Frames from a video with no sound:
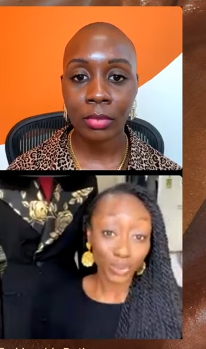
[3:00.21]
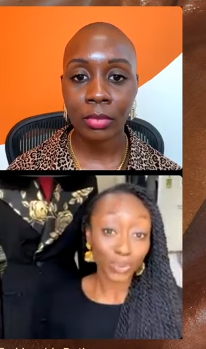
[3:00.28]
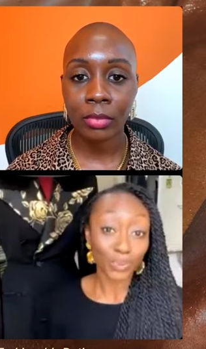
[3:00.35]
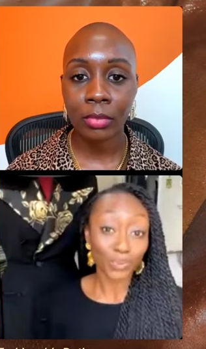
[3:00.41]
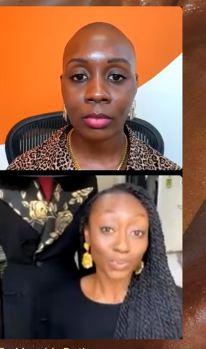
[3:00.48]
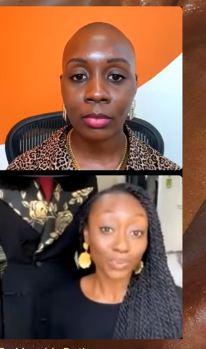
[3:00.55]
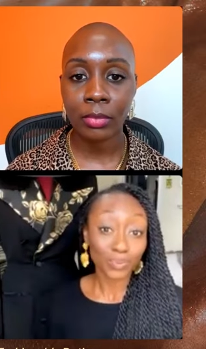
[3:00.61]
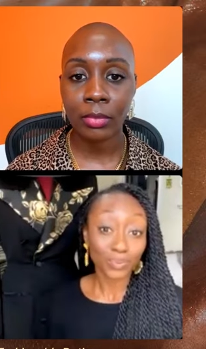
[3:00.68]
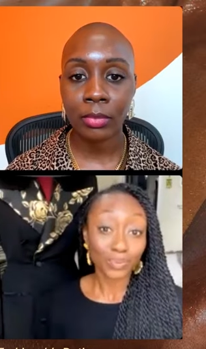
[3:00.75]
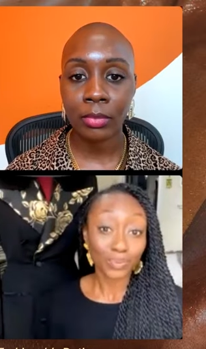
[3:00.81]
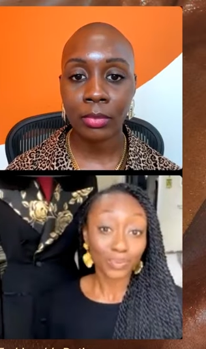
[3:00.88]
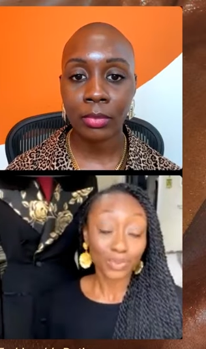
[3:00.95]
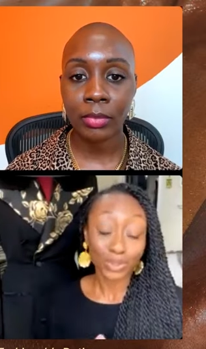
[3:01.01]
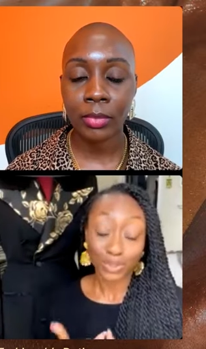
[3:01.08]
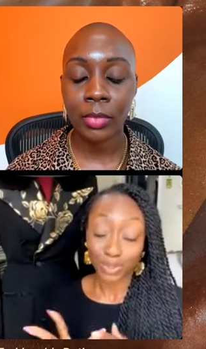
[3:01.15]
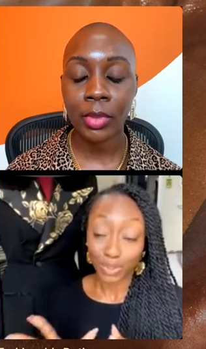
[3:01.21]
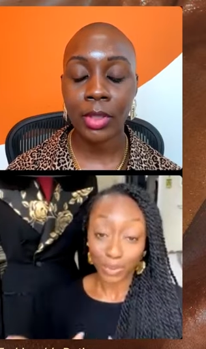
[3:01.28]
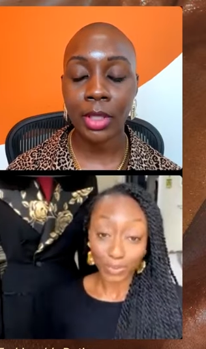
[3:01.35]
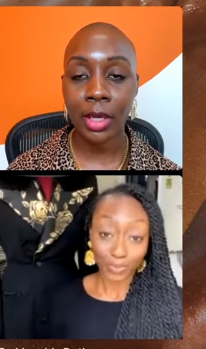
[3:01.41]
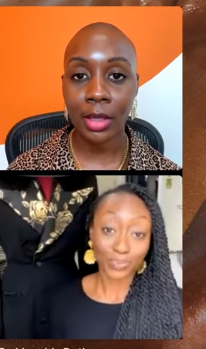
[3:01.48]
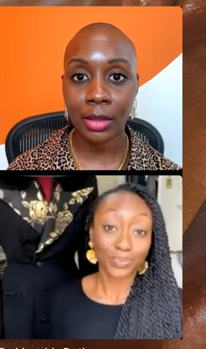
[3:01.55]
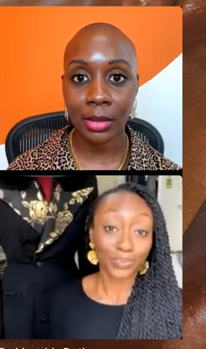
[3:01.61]
Speaker 1: you.
Speaker 2: So
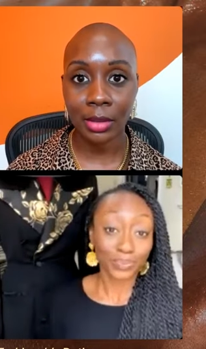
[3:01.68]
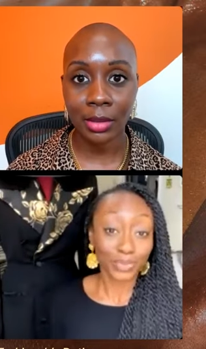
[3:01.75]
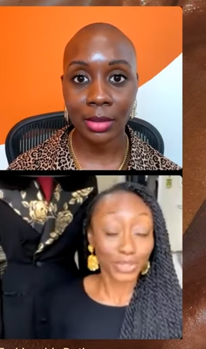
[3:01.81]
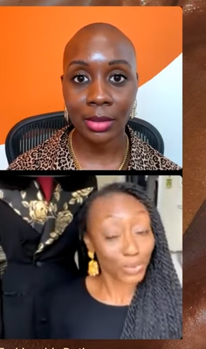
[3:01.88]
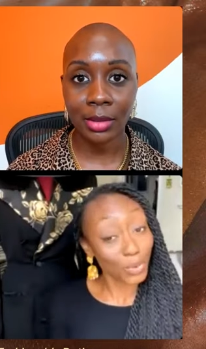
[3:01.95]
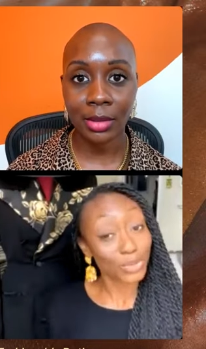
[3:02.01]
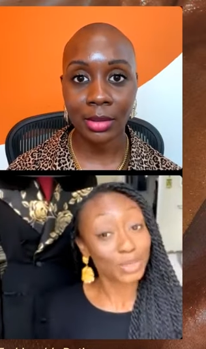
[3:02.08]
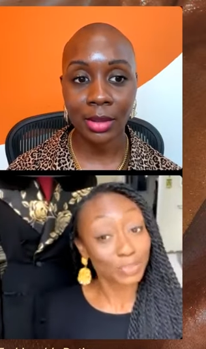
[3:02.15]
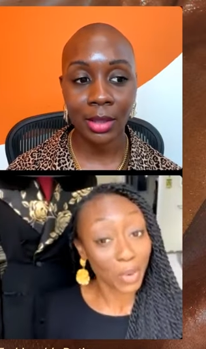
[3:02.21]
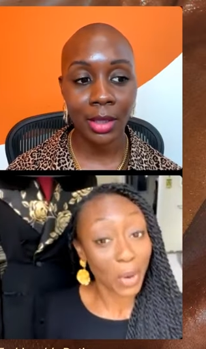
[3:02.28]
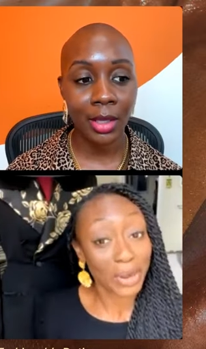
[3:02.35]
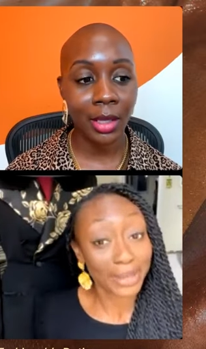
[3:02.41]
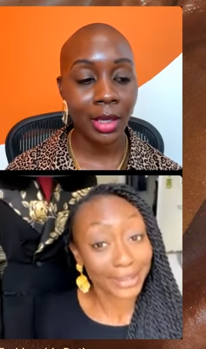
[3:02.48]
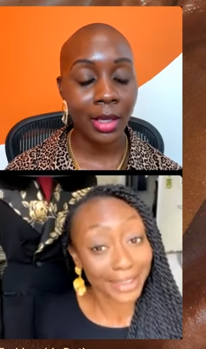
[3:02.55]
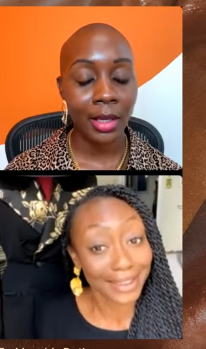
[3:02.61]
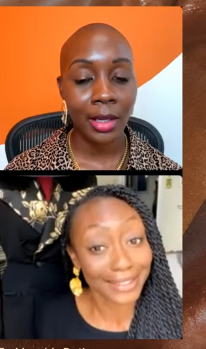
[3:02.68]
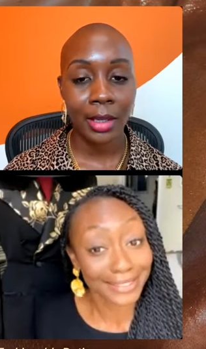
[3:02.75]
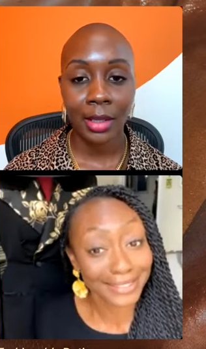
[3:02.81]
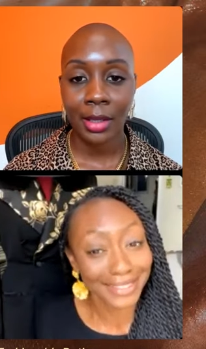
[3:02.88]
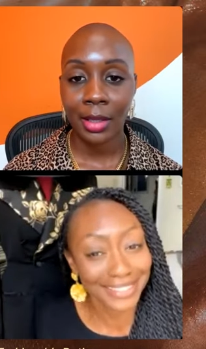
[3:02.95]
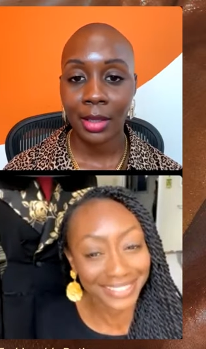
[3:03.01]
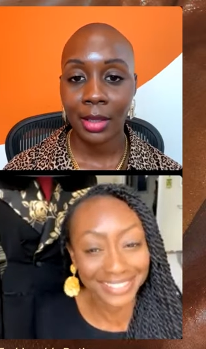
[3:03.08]
Speaker 1: yeah,
Speaker 2: school's important,
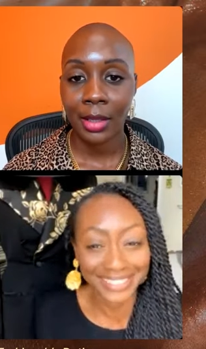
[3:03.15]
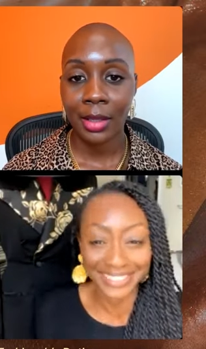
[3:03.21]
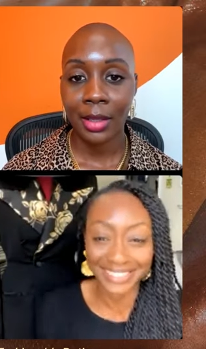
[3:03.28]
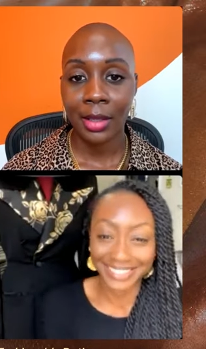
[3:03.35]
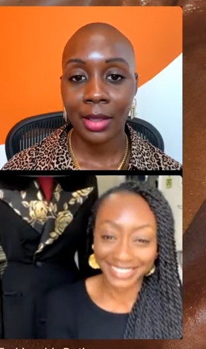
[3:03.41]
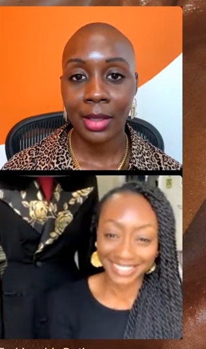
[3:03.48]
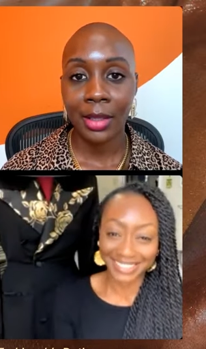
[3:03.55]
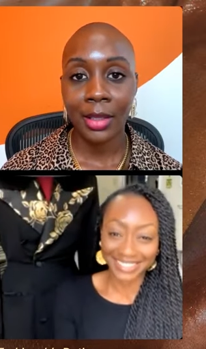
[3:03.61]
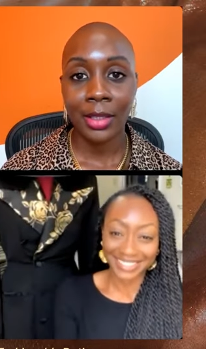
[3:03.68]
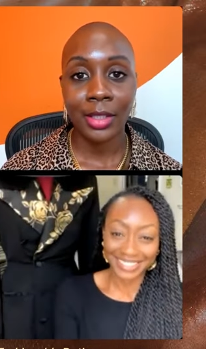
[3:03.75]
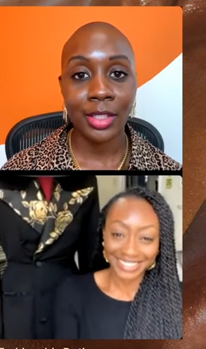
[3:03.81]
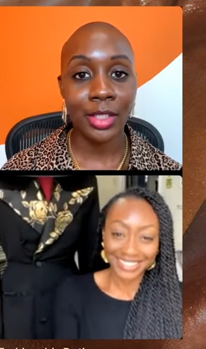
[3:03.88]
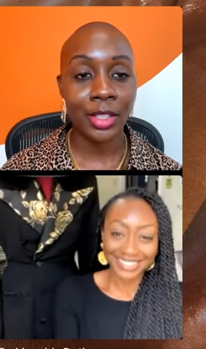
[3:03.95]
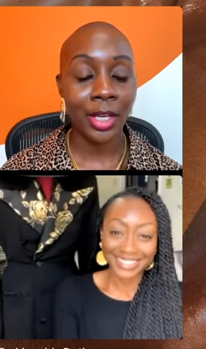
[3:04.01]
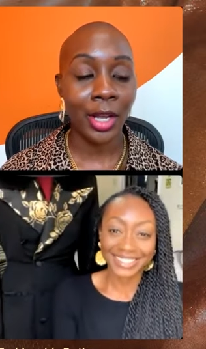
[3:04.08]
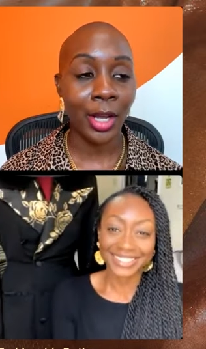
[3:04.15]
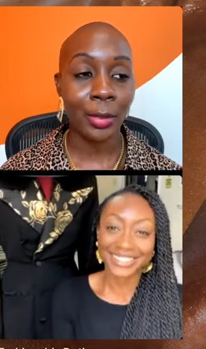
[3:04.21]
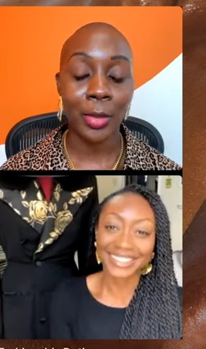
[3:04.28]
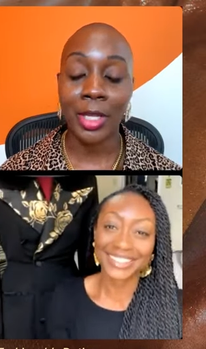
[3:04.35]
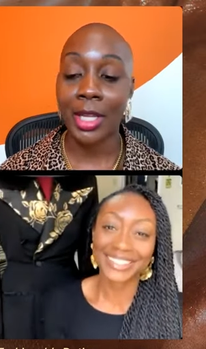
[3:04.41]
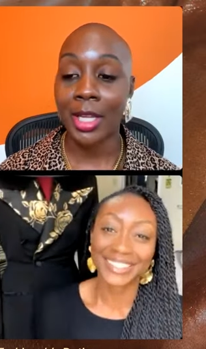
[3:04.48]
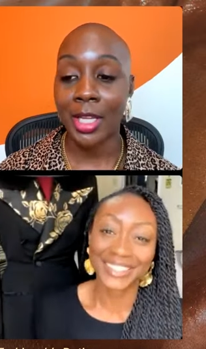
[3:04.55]
kids. But yeah,
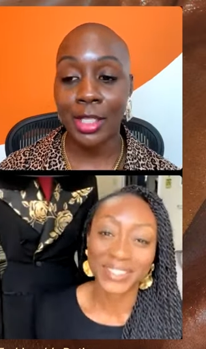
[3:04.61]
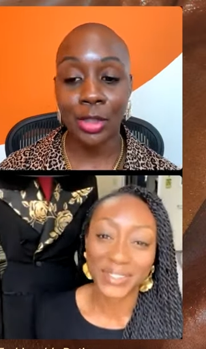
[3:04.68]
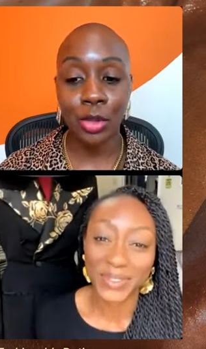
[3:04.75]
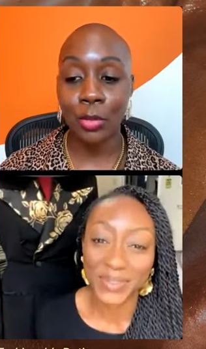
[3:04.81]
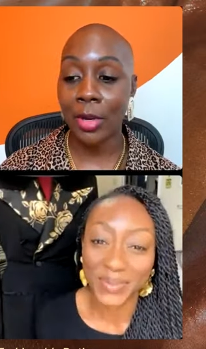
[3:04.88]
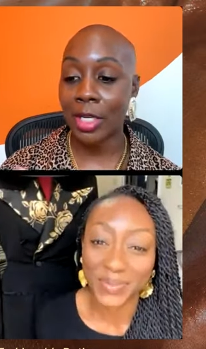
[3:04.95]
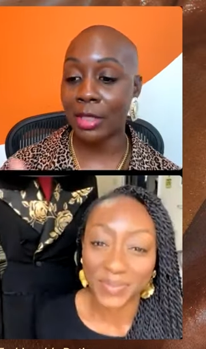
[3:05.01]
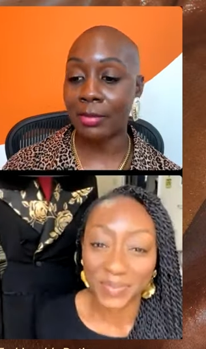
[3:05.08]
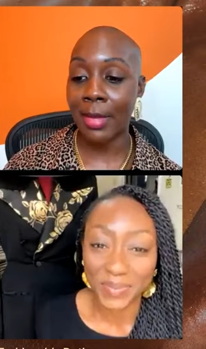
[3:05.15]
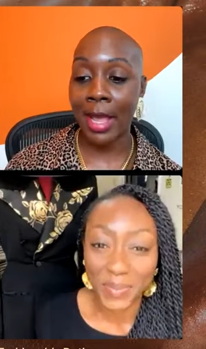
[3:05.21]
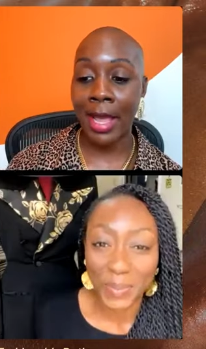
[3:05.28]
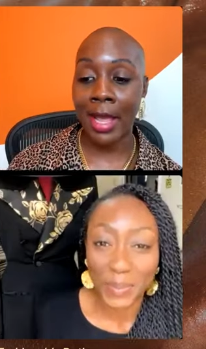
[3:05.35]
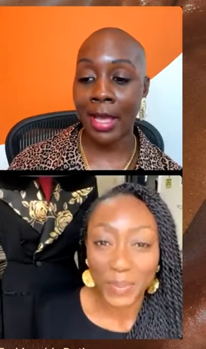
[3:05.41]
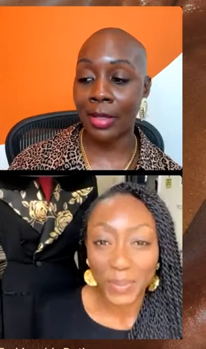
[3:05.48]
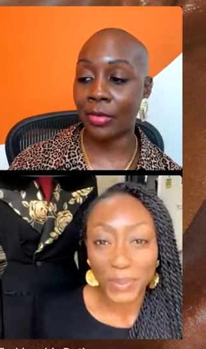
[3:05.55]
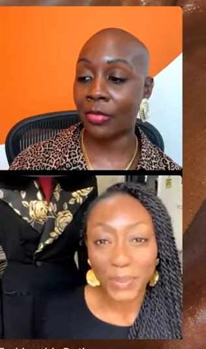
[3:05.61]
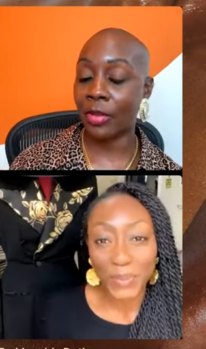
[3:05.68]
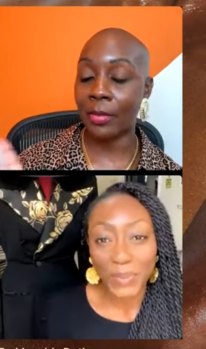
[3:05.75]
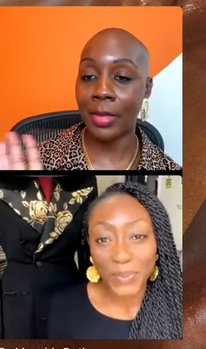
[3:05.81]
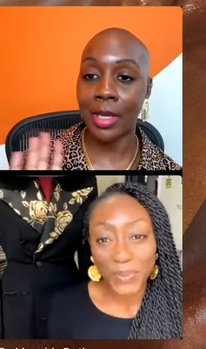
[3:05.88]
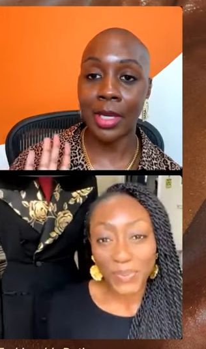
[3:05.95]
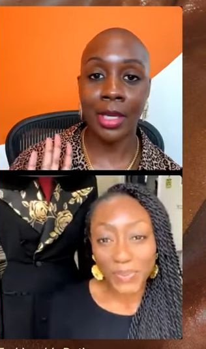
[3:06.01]
Speaker 1: it's too much math
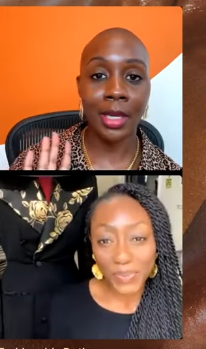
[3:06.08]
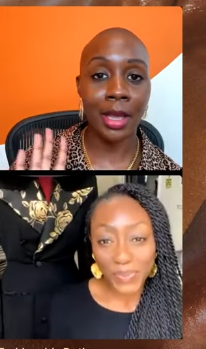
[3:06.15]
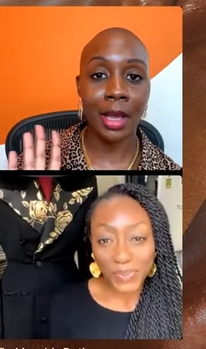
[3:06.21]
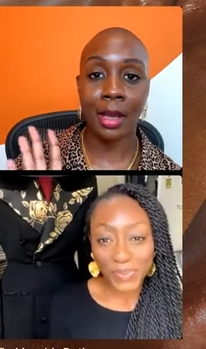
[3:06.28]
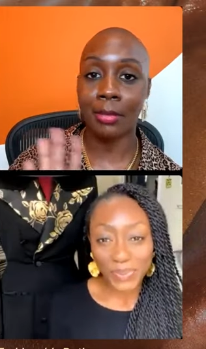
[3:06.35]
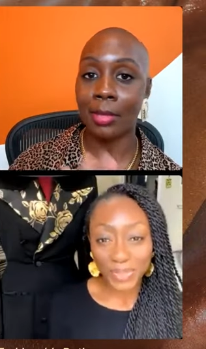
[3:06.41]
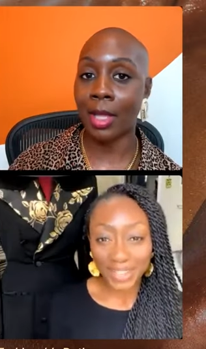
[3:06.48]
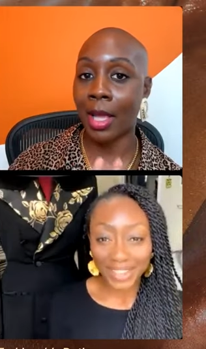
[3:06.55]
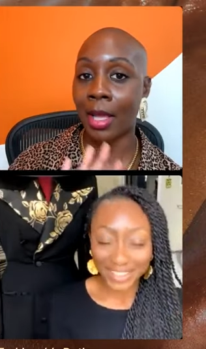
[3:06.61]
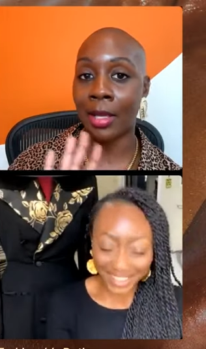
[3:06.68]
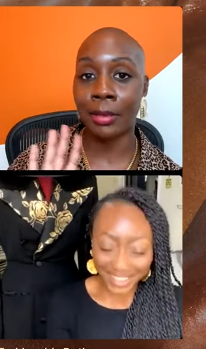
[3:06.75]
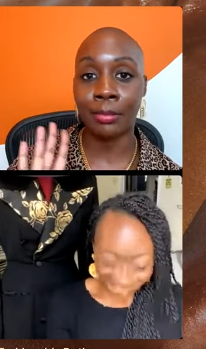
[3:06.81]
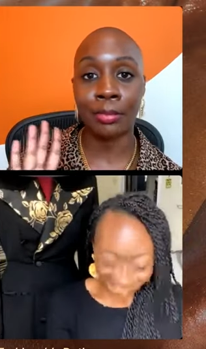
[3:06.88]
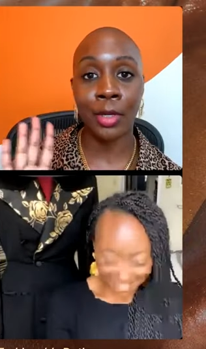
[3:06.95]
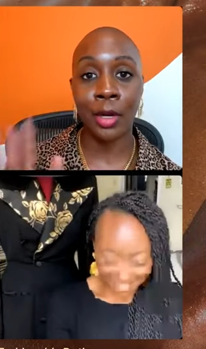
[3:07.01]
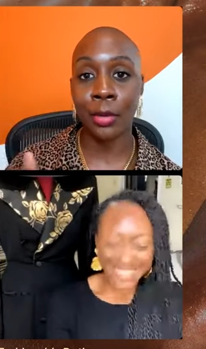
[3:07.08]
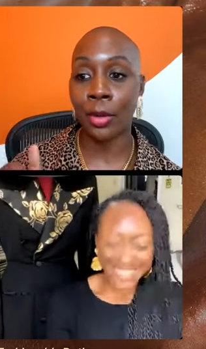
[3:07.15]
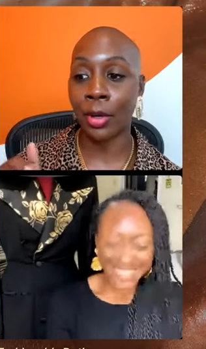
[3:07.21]
for me. I'm like, no